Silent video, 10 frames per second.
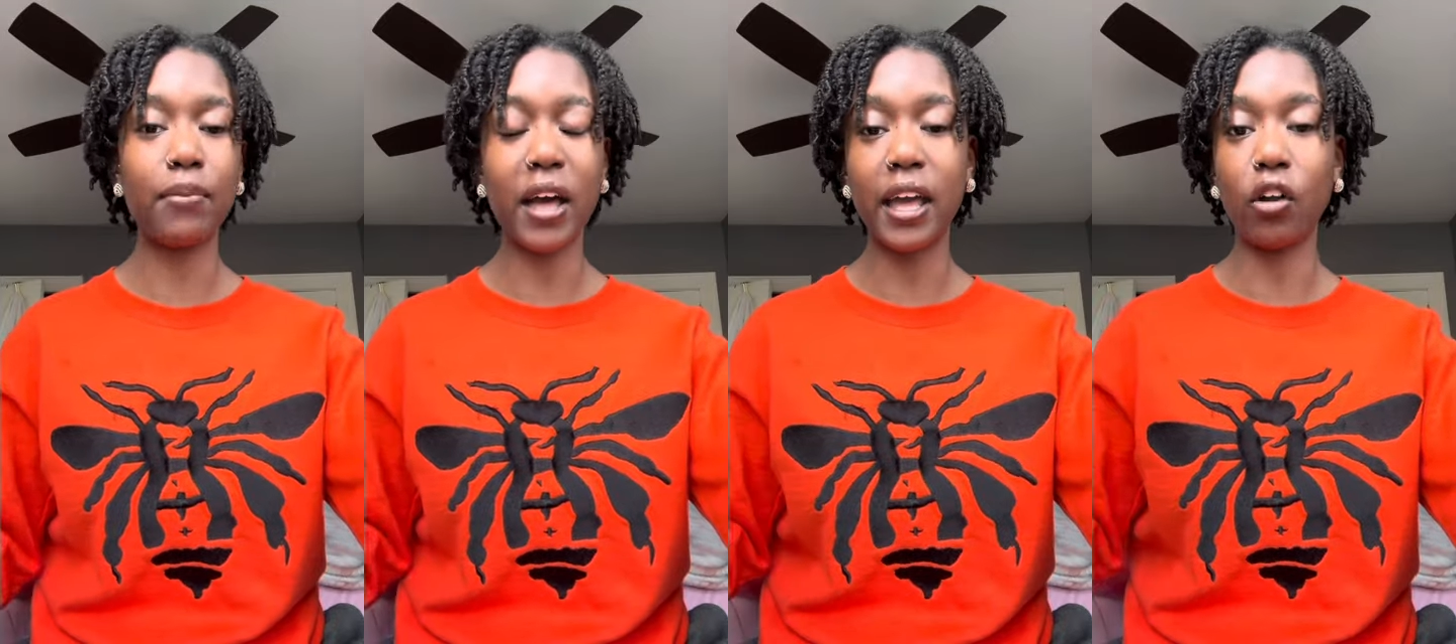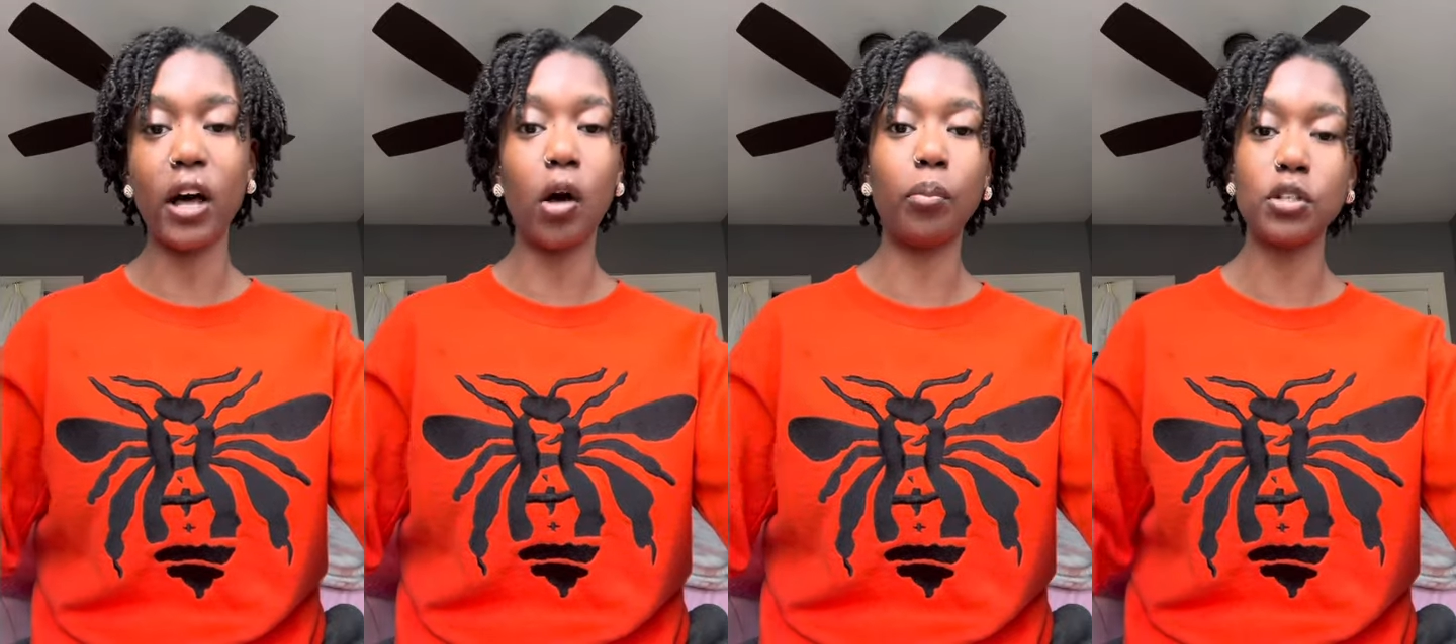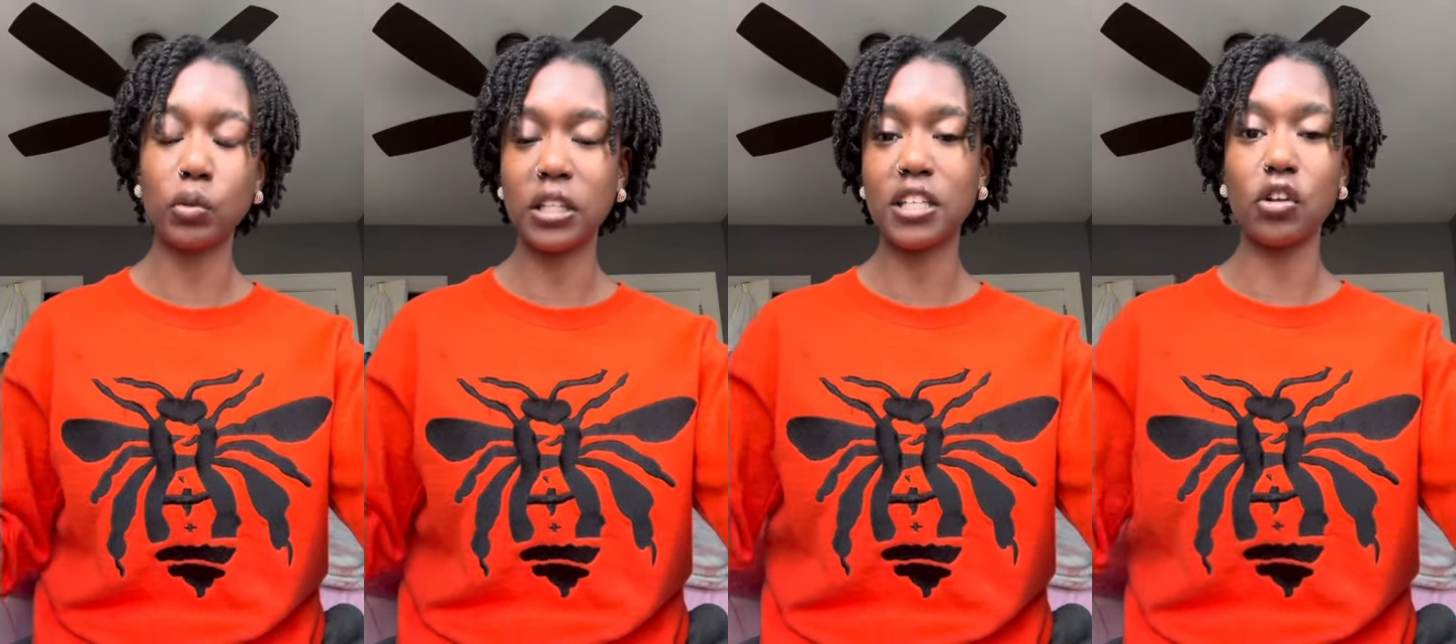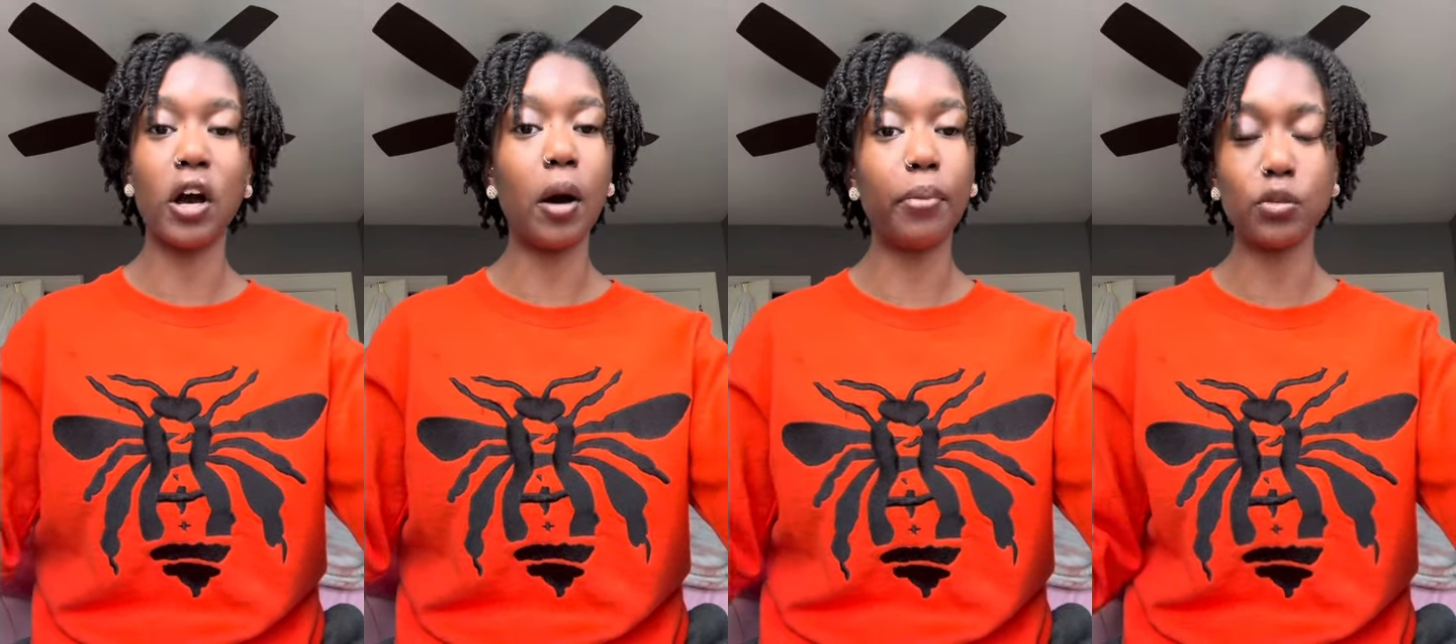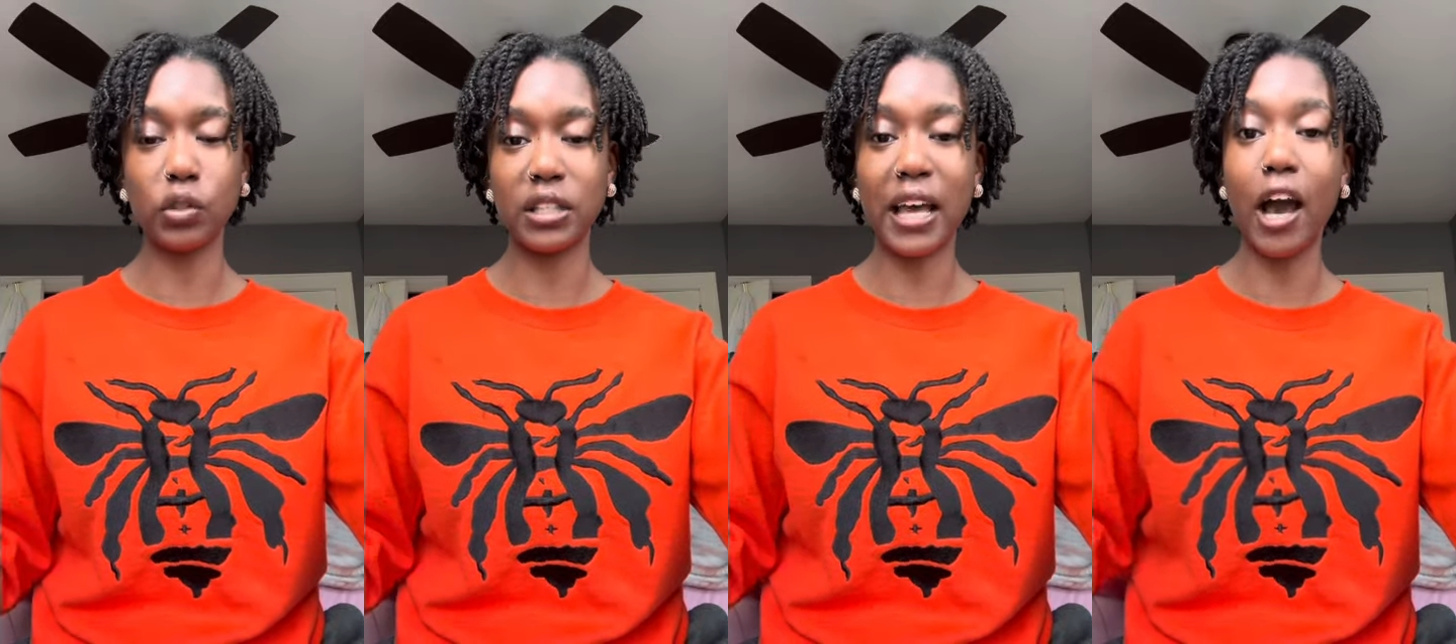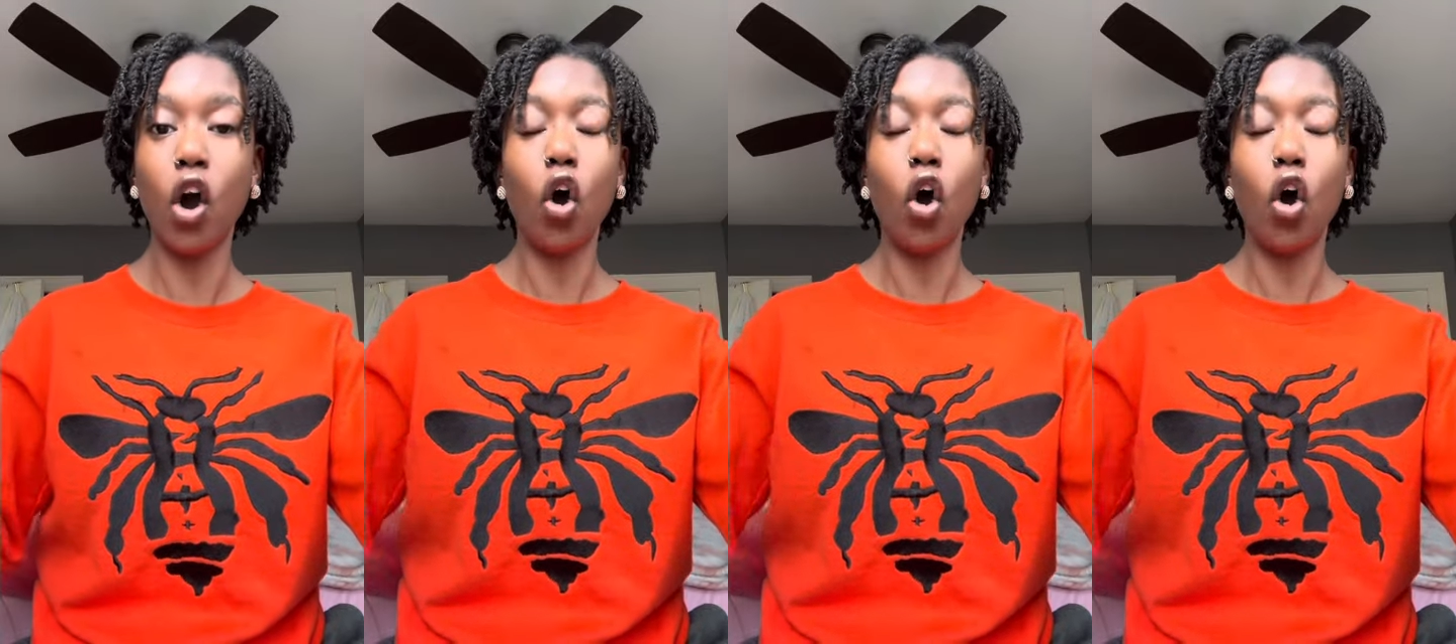that it'll help us with this or help us with that,